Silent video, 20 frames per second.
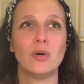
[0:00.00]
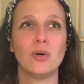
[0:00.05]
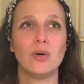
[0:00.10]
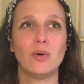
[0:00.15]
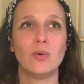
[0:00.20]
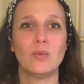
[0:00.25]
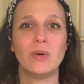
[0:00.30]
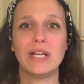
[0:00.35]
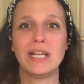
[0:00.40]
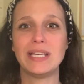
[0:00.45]

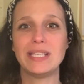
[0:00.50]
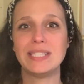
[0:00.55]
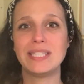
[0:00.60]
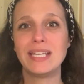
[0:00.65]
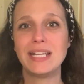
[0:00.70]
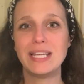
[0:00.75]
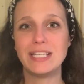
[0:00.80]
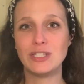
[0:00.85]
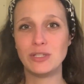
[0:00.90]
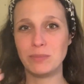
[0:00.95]
when I
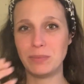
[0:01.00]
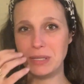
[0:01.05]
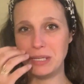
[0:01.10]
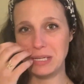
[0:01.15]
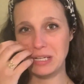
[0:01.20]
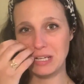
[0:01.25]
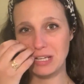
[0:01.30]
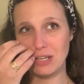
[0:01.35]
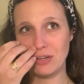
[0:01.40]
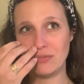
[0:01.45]
said at the
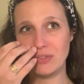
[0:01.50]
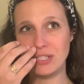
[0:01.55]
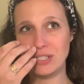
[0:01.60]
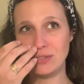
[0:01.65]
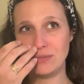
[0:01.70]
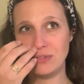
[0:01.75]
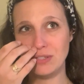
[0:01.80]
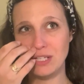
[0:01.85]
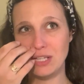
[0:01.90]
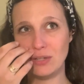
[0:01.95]
beginning of this
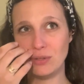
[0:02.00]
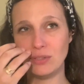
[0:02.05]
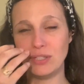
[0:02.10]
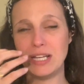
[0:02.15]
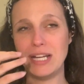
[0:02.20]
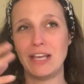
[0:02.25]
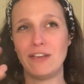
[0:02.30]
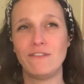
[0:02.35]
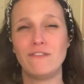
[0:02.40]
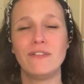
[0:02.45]
video that
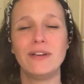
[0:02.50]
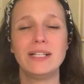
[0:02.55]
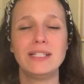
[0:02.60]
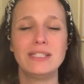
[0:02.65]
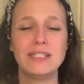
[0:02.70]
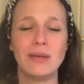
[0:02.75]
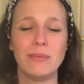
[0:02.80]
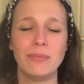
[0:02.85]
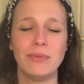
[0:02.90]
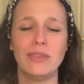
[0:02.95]
I felt
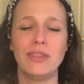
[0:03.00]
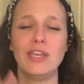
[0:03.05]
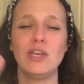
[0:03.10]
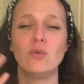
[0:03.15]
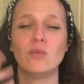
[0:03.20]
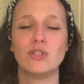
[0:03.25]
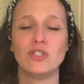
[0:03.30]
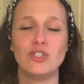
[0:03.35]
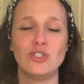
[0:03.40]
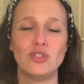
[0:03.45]
something
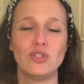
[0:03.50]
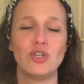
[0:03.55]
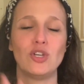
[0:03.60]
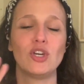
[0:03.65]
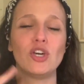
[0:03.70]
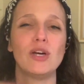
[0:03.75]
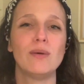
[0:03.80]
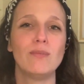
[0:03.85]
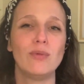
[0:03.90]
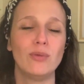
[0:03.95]
wanted to
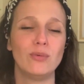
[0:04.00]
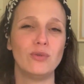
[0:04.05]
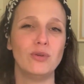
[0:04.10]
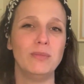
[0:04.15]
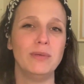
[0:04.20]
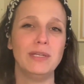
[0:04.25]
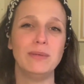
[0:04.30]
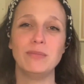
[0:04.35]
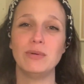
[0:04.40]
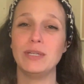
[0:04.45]
come through
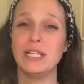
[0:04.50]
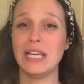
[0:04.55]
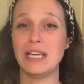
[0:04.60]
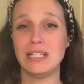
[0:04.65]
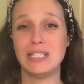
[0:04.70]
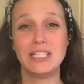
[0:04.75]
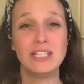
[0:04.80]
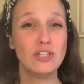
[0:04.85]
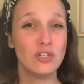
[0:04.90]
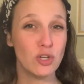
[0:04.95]
me, but I
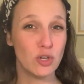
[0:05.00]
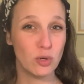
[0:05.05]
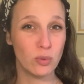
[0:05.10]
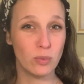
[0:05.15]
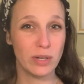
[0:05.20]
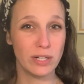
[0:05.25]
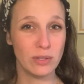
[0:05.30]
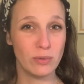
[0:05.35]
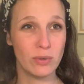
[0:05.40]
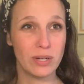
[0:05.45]
didn't know
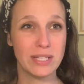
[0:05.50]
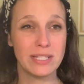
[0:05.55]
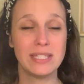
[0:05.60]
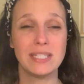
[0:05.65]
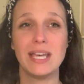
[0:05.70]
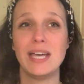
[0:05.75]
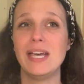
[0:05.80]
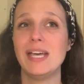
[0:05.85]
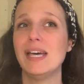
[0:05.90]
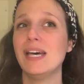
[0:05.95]
what it was,
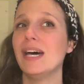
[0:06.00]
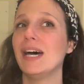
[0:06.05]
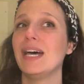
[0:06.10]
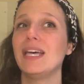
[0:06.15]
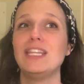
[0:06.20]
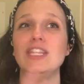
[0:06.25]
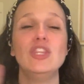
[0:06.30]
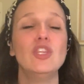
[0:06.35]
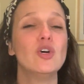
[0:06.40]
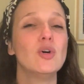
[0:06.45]
I
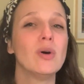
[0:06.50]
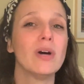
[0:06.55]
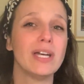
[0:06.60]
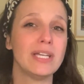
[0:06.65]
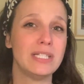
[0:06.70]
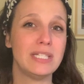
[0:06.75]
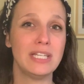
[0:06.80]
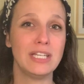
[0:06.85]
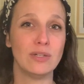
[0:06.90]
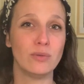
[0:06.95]
had no
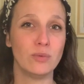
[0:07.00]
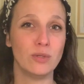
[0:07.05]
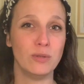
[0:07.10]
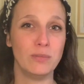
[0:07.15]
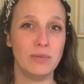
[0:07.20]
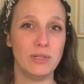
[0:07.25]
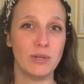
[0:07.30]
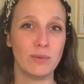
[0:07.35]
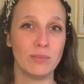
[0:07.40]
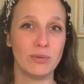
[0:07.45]
idea it would
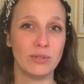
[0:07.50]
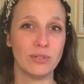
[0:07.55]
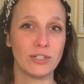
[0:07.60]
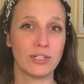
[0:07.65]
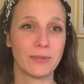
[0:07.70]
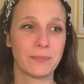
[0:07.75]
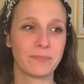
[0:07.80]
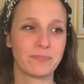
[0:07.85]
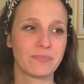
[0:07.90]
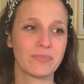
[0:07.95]
be a book.
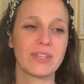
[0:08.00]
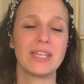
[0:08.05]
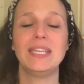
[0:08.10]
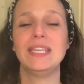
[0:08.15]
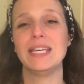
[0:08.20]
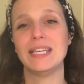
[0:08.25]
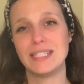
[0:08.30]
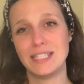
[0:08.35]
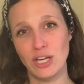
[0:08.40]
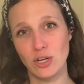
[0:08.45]

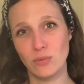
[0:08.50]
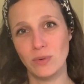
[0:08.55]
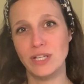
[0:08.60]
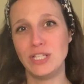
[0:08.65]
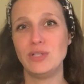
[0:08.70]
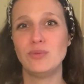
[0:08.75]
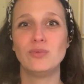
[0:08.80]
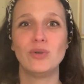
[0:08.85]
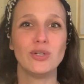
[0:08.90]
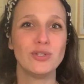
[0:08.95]
Yes, I
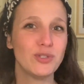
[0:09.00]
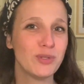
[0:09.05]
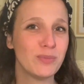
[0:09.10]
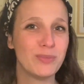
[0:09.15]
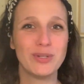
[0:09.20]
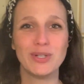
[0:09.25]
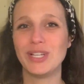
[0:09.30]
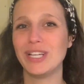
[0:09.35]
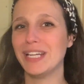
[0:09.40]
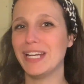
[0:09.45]
already wrote a
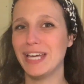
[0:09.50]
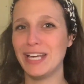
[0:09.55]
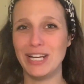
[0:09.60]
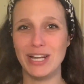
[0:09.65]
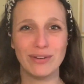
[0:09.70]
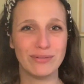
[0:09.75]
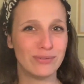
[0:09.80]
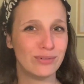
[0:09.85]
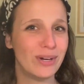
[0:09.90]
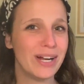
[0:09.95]
book and I
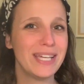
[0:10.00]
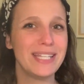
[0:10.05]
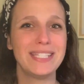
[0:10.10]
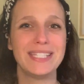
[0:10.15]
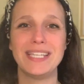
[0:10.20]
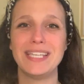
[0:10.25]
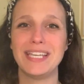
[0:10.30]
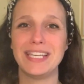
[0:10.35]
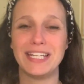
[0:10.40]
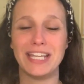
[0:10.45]
love
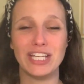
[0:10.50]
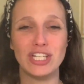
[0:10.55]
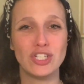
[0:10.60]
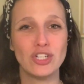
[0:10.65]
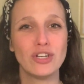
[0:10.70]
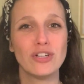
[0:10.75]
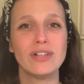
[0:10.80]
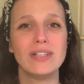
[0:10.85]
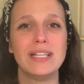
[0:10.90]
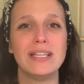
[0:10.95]
writing and I
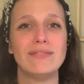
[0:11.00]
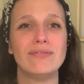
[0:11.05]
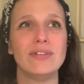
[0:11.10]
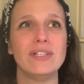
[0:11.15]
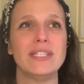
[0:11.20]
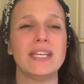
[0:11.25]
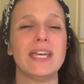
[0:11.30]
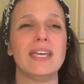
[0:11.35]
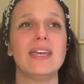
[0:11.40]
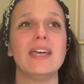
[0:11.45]
journal every
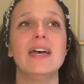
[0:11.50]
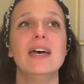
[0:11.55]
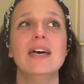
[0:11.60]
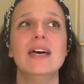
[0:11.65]
day,